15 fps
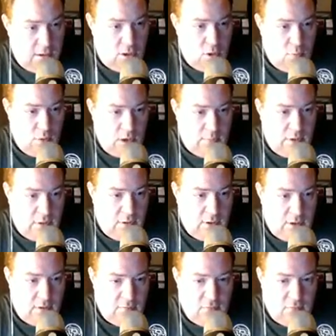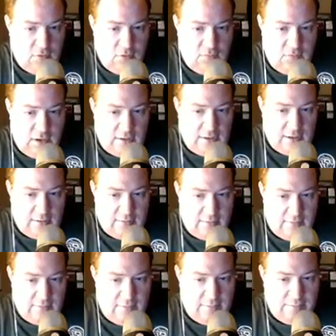you might be looking for an effect like
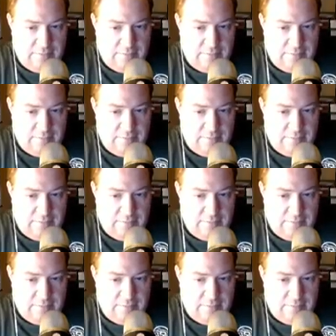this.